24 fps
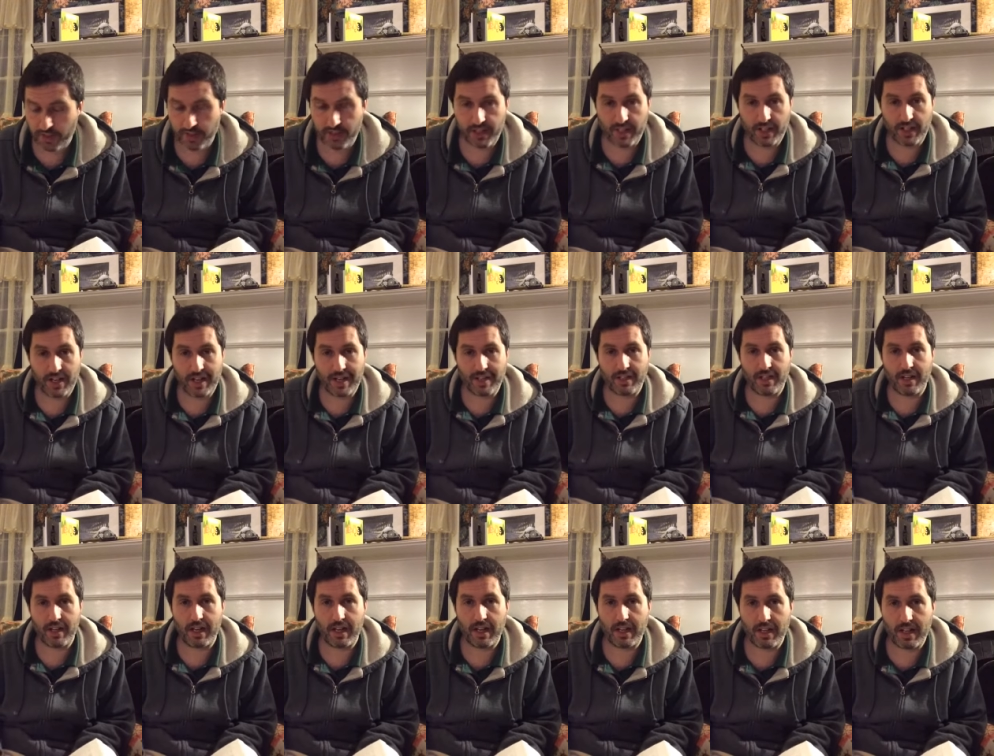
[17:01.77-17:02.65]

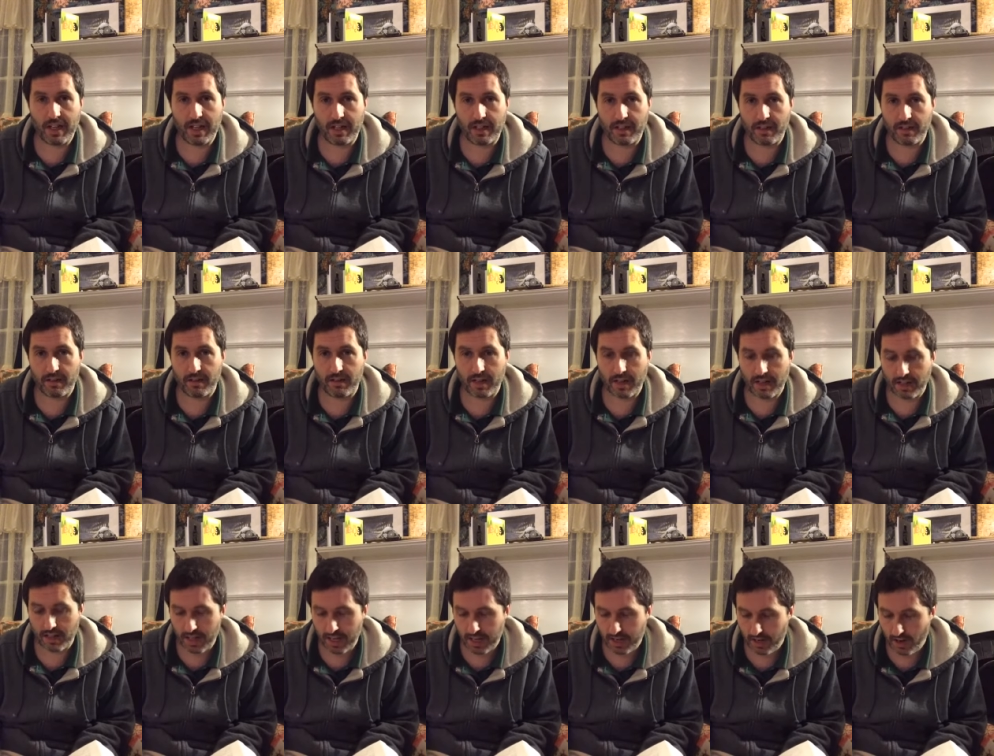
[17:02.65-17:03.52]
suggested I take, I
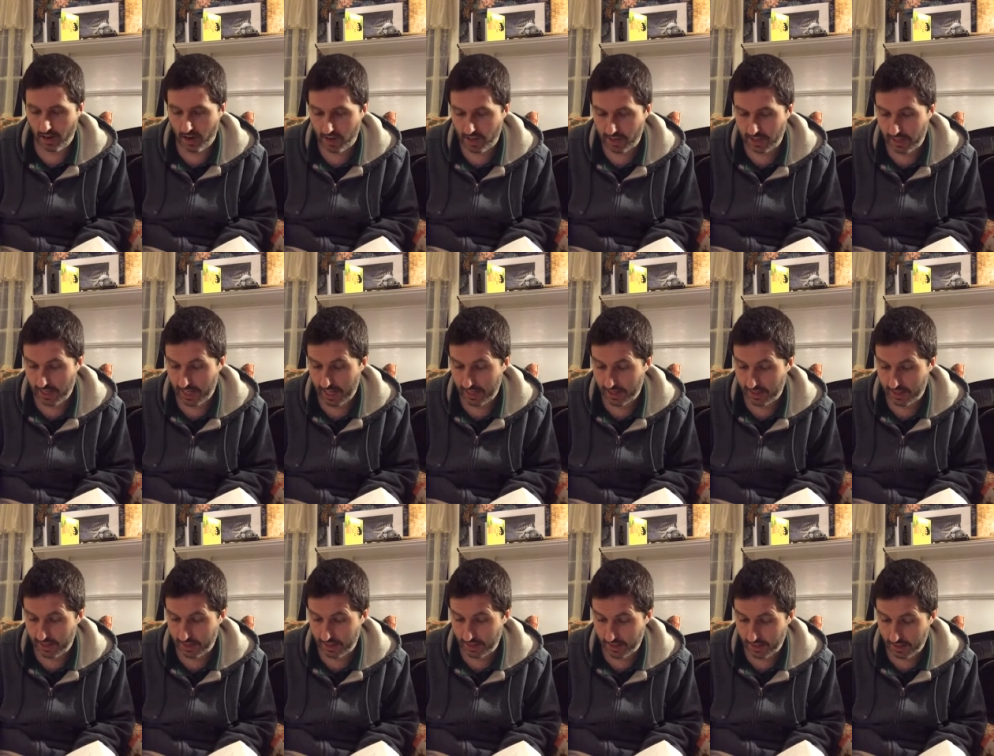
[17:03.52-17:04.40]
take art
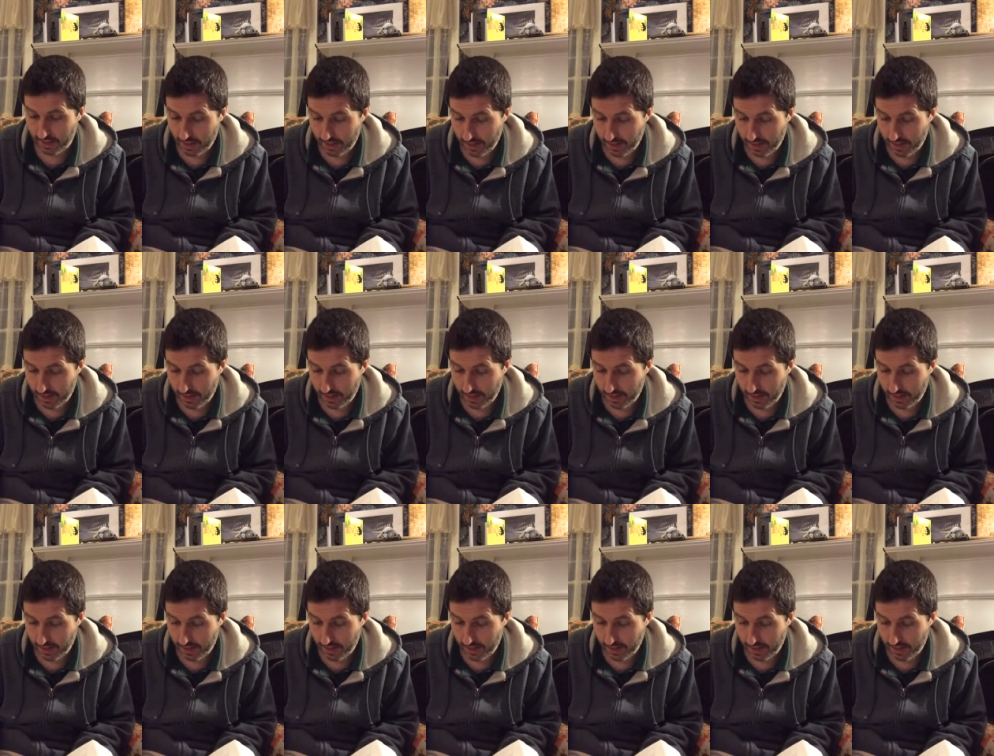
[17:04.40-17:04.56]
classes.